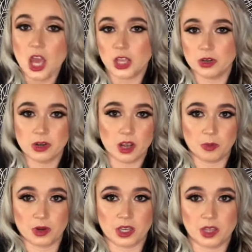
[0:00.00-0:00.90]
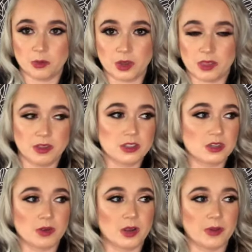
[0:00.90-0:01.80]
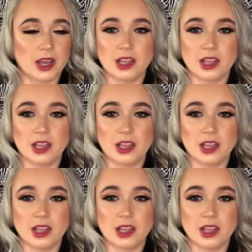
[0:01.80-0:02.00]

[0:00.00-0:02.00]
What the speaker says: You're not working with this the right way.